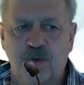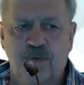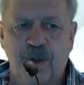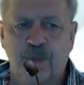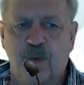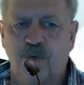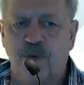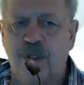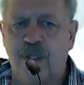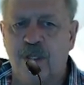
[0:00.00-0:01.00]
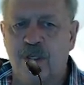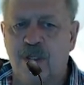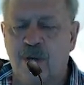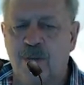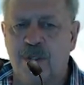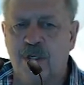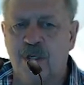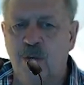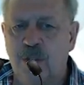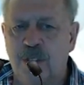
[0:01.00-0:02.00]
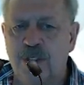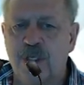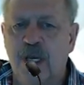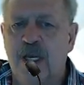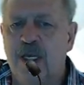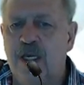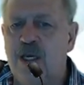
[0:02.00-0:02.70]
fund, provident, and retirement annuities,